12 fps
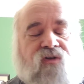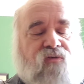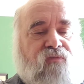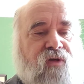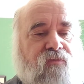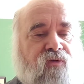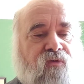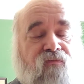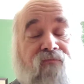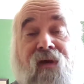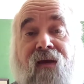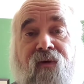of people,
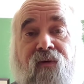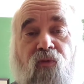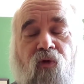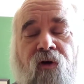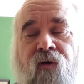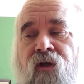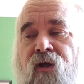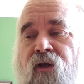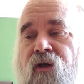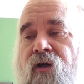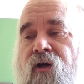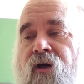maybe more.
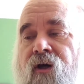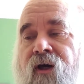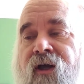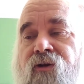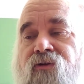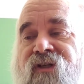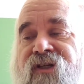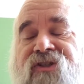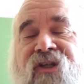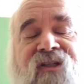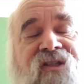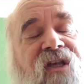I know
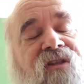Disney said